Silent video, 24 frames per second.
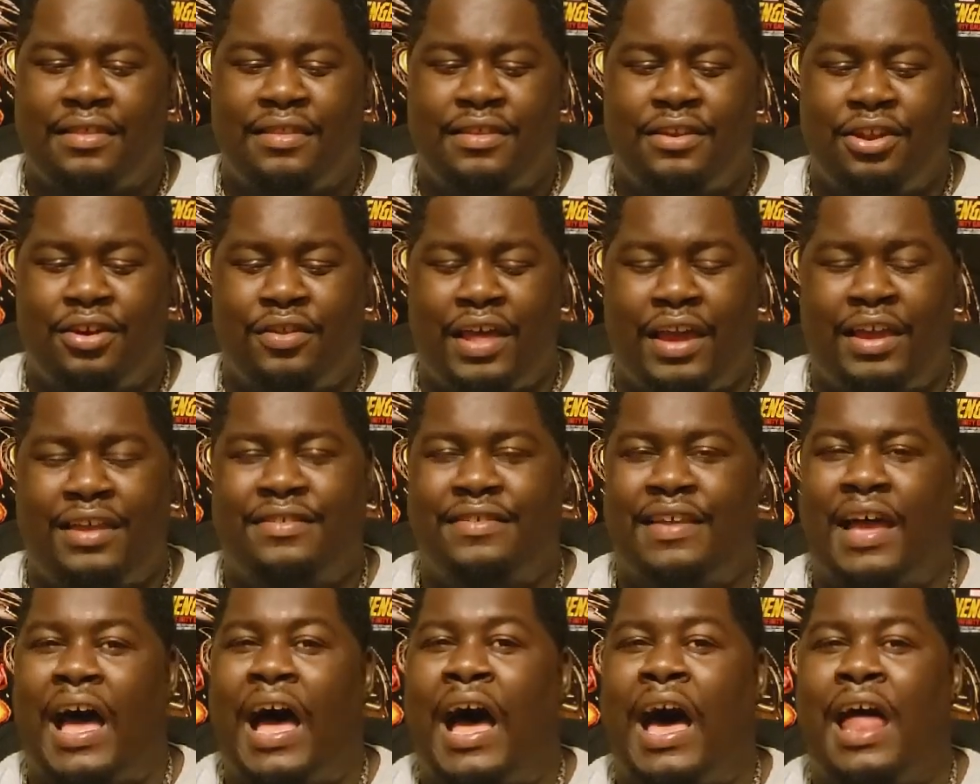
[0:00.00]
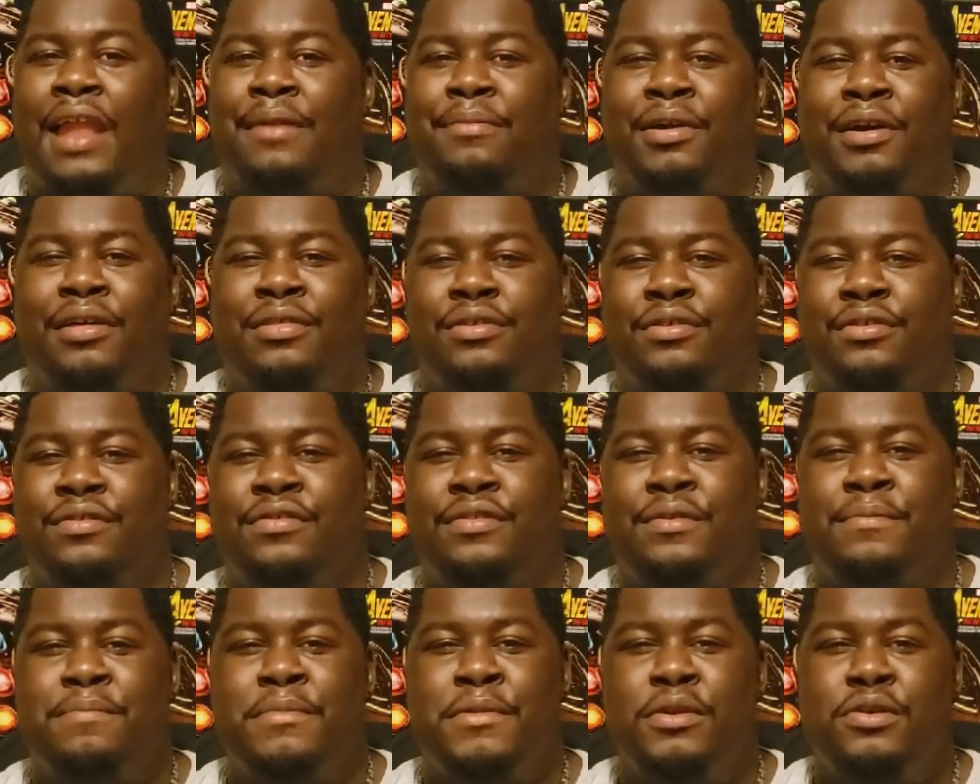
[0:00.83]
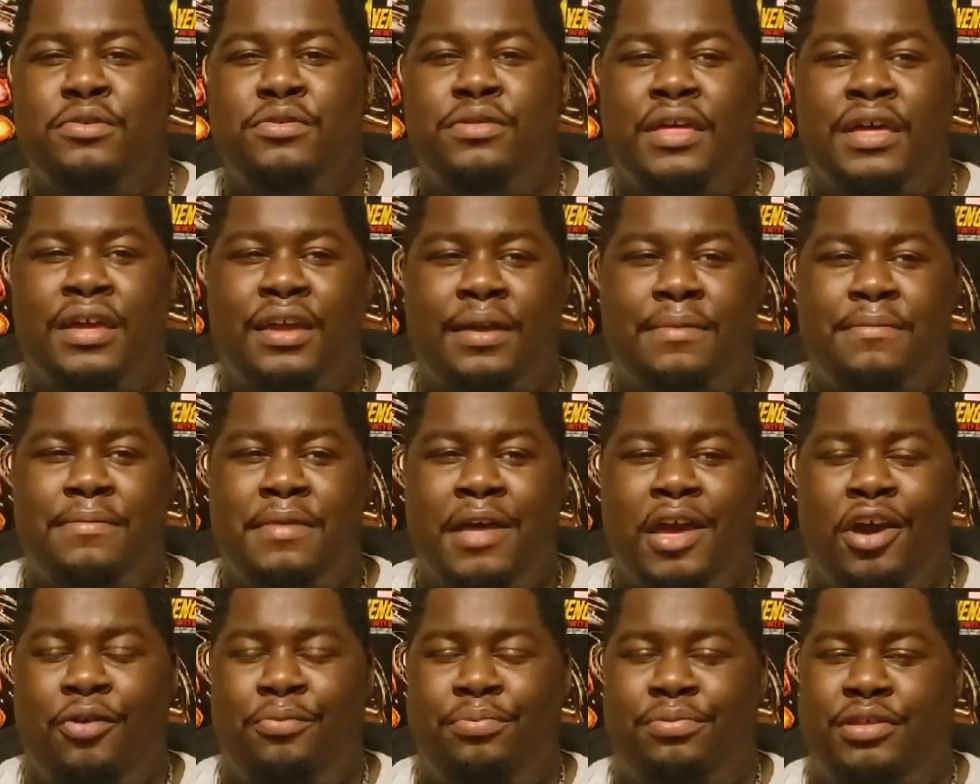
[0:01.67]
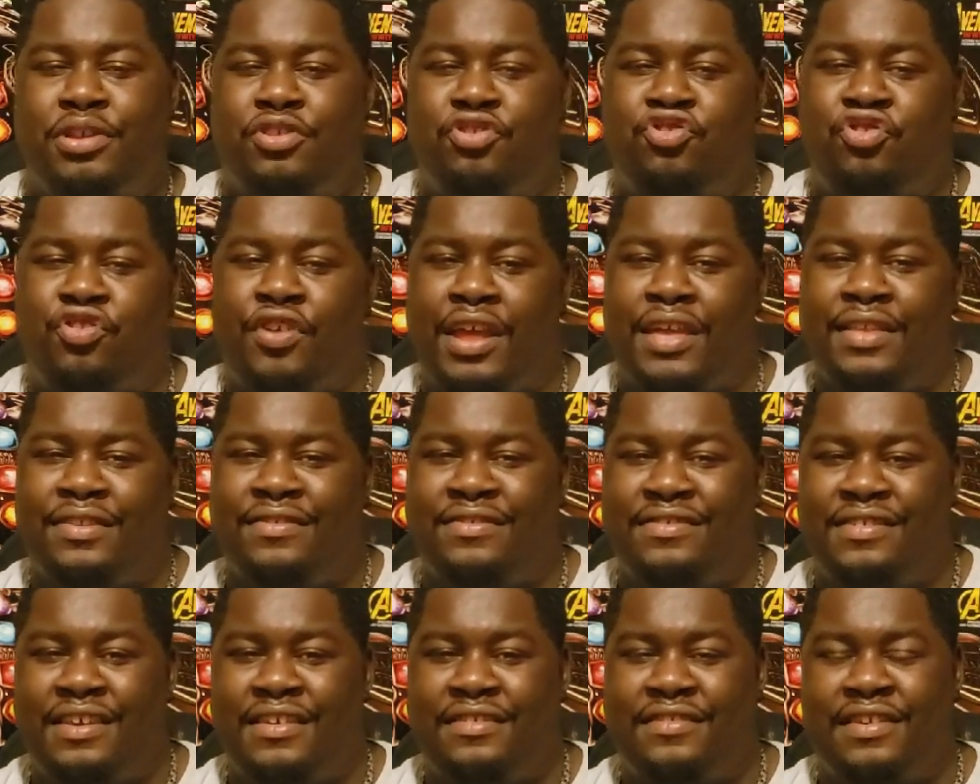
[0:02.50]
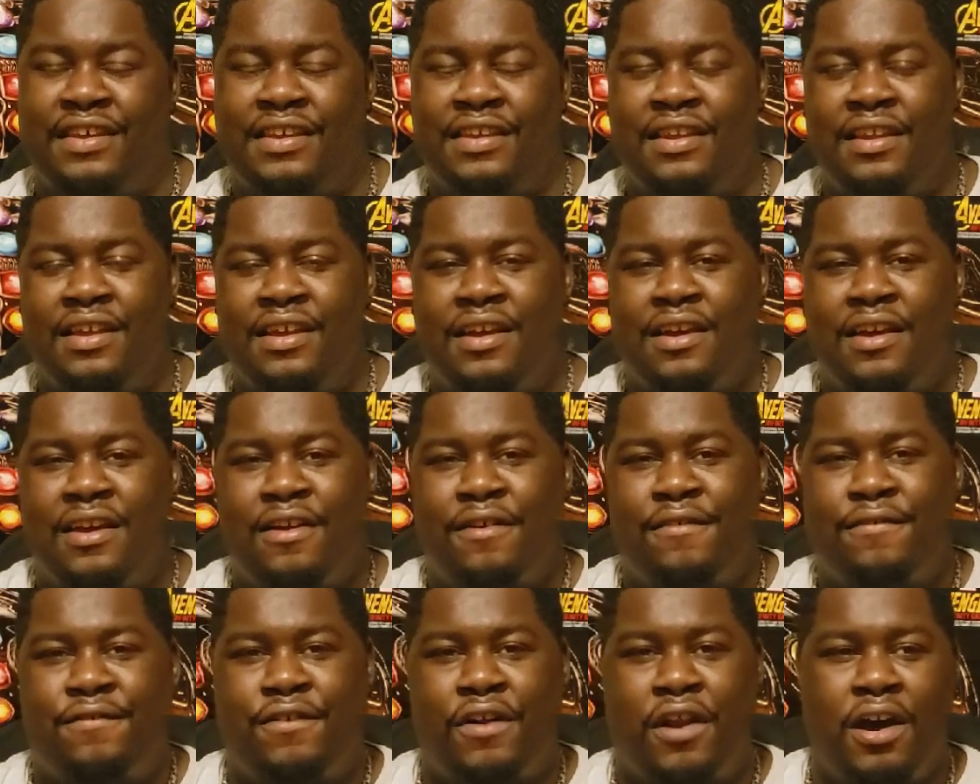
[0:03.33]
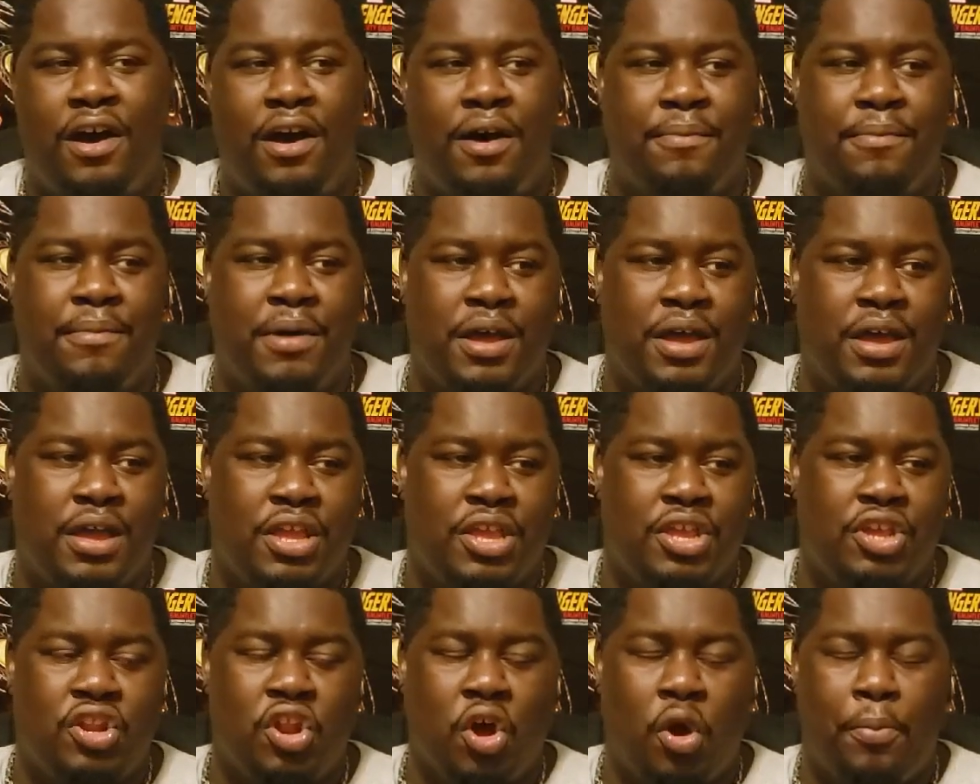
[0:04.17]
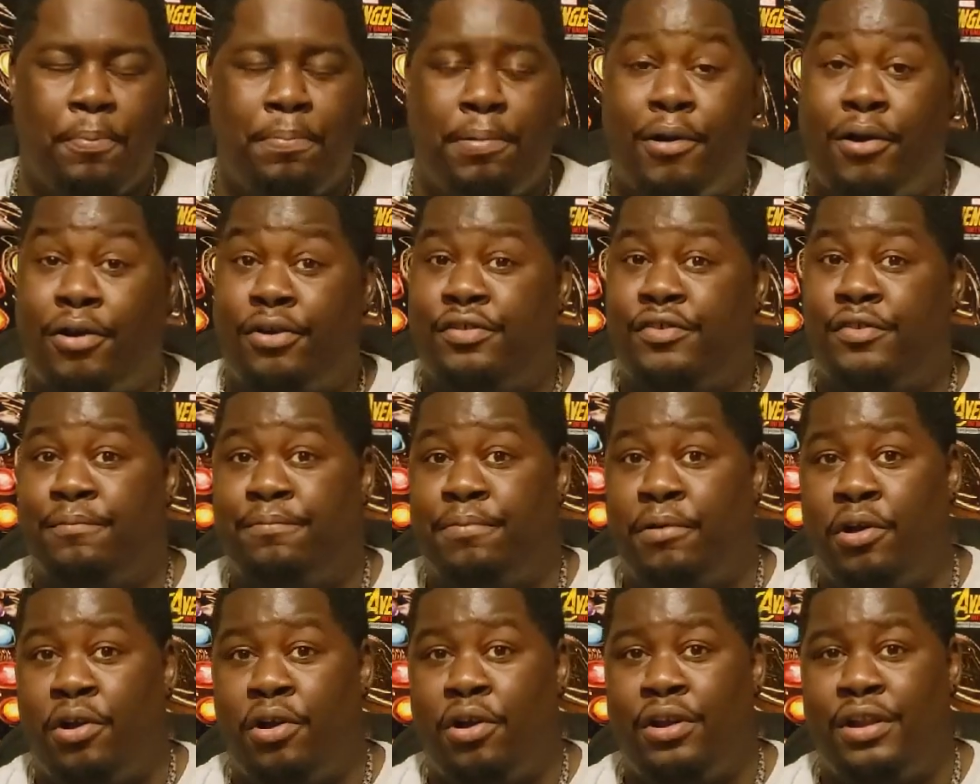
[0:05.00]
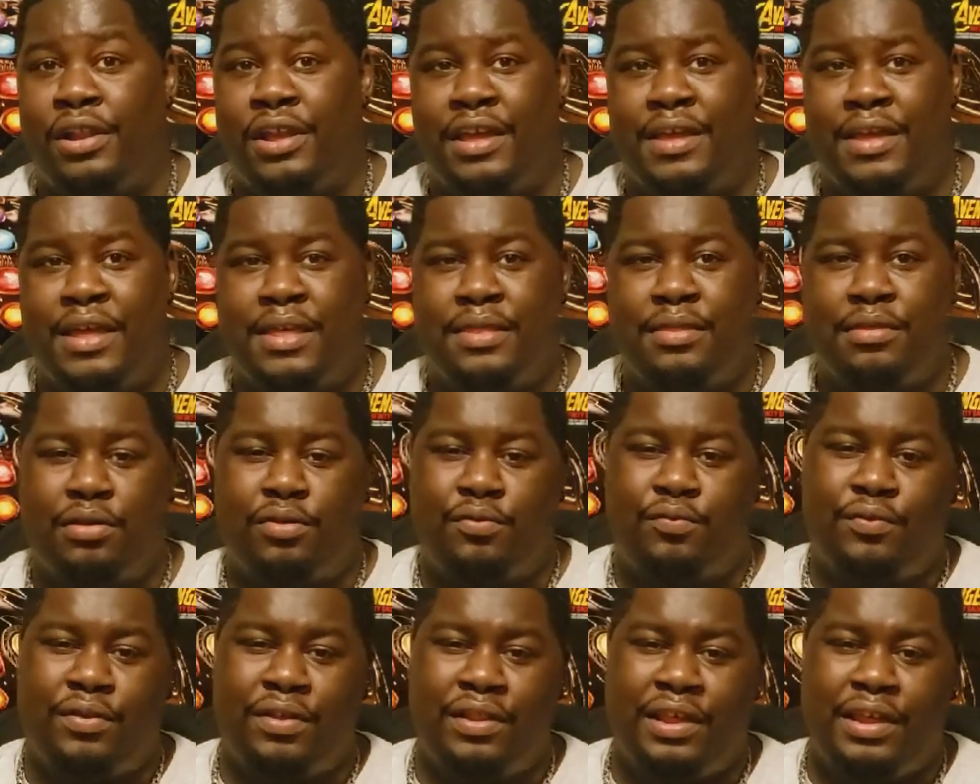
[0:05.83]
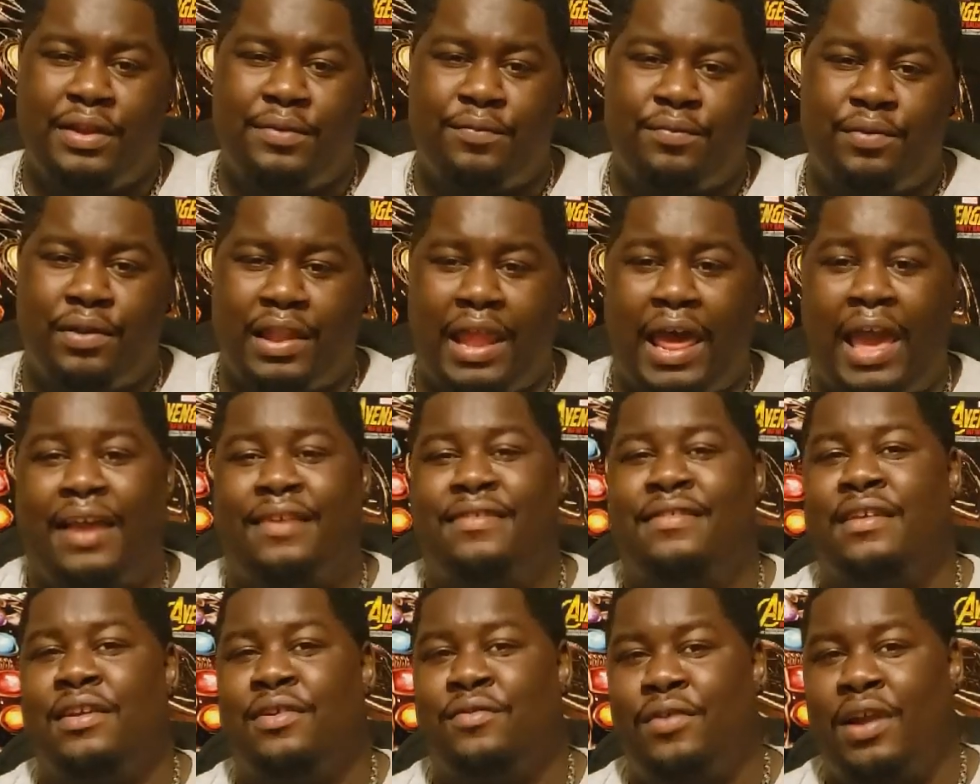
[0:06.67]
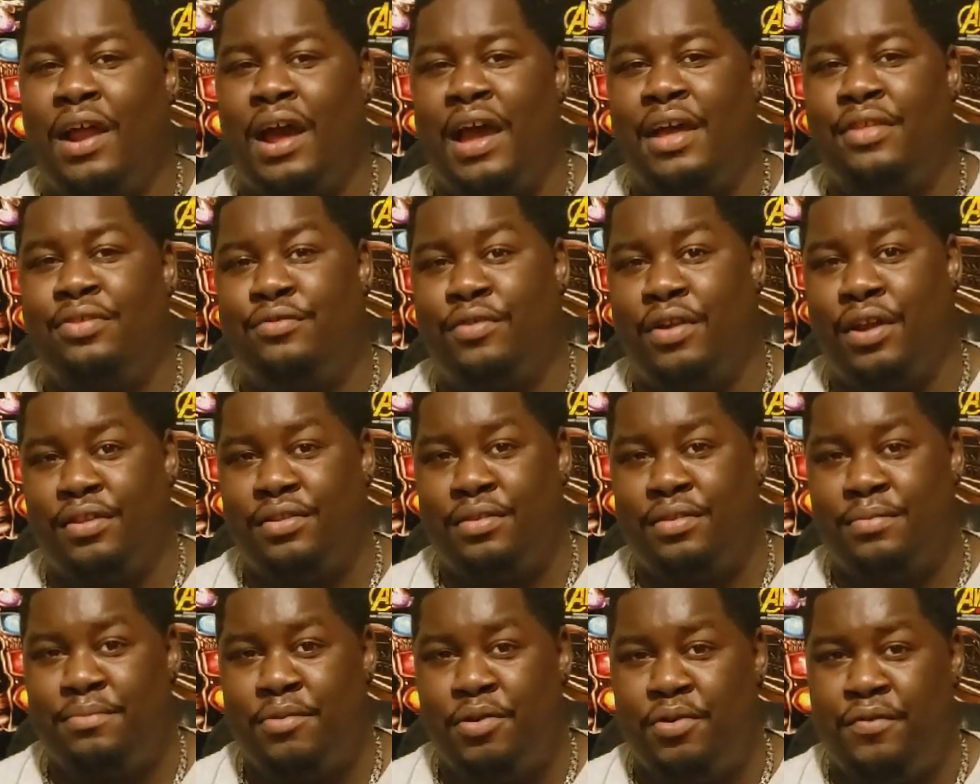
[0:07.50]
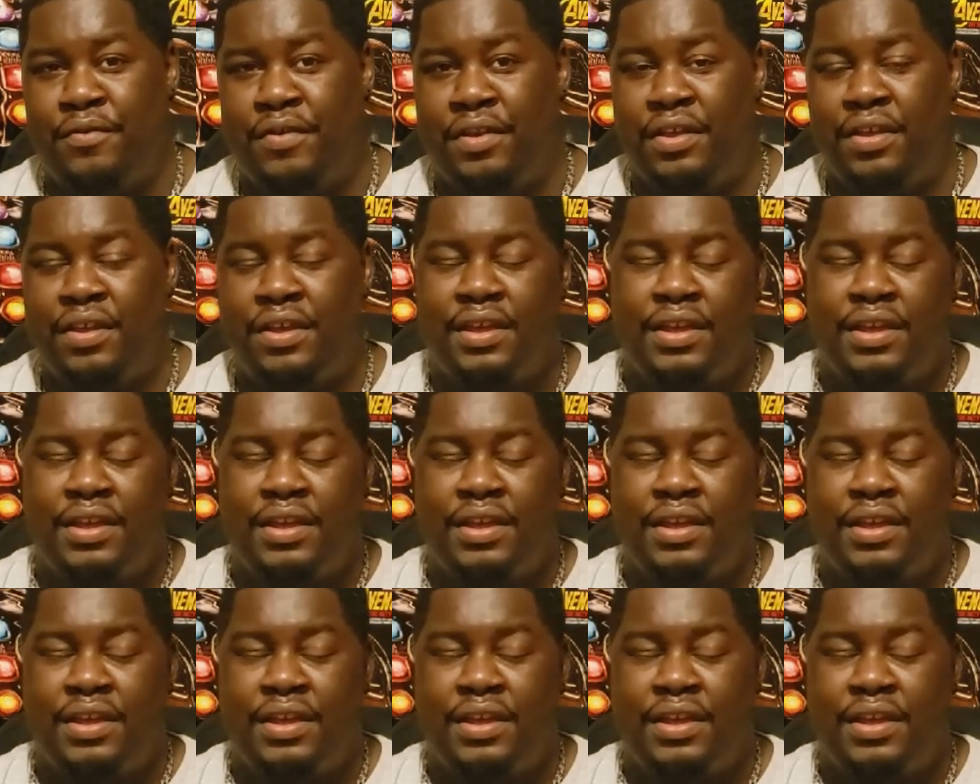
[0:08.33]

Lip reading: like it's odd, because the music helps it transition from, part to part. It's a really relaxing ride throughout the movie.